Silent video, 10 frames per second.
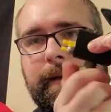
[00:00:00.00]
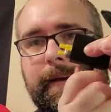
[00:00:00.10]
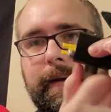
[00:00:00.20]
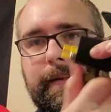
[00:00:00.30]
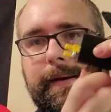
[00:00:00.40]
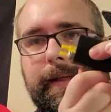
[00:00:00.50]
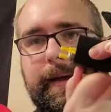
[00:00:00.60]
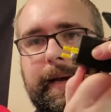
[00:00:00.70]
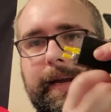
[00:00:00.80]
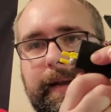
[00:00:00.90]
And look at
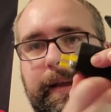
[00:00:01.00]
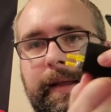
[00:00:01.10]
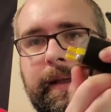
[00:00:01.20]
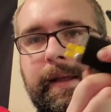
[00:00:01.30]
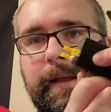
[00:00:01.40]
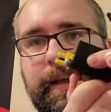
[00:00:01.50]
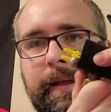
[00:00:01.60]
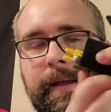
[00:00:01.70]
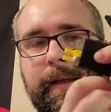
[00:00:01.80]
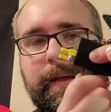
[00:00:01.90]
that.
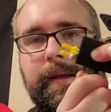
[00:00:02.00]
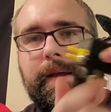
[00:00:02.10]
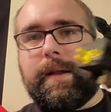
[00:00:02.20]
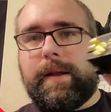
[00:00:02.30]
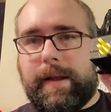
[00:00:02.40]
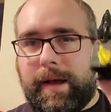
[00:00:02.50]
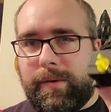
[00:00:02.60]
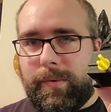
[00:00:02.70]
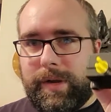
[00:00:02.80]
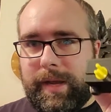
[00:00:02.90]
Now that
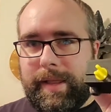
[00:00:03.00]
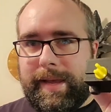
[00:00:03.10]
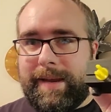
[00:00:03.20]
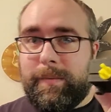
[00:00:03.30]
we're done that,